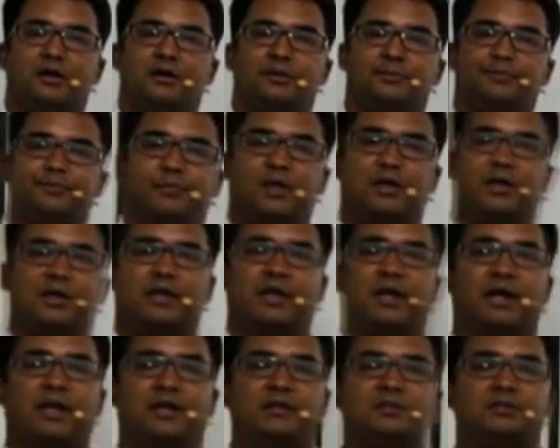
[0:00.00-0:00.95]

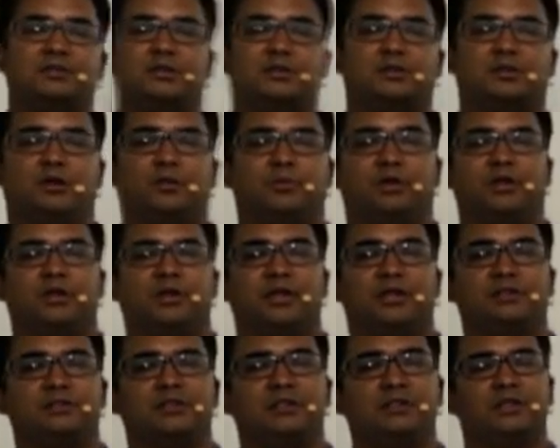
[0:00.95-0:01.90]
Reliance
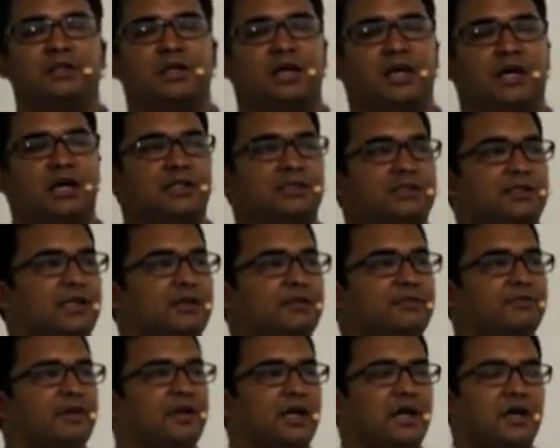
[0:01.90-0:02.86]
Communication, and
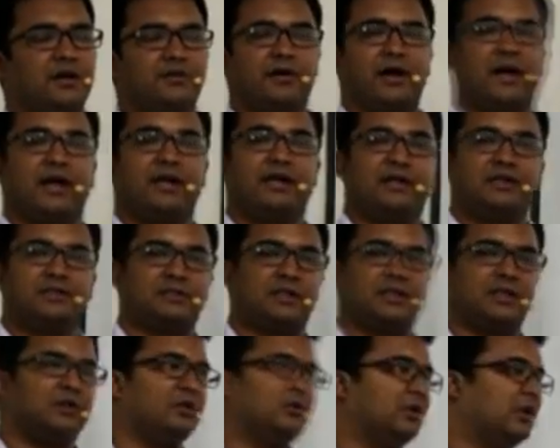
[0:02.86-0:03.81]
then we have Idea
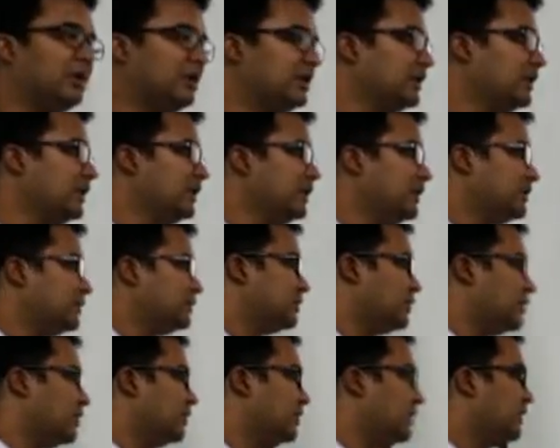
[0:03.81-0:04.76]
Cellular.
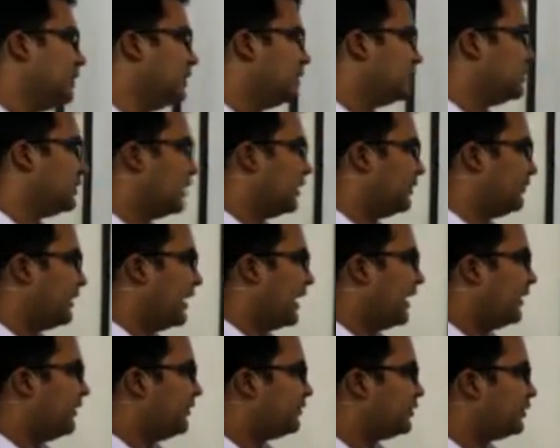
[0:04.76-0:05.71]
So we
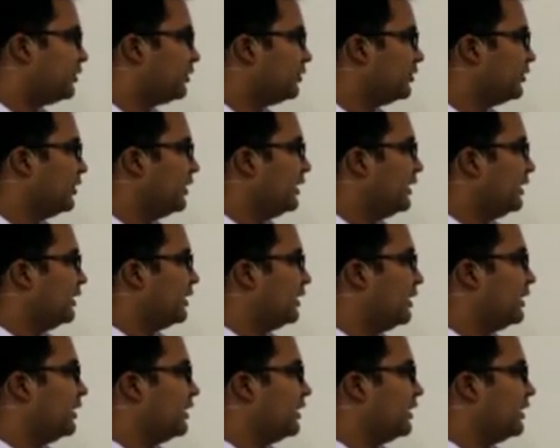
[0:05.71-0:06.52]
have to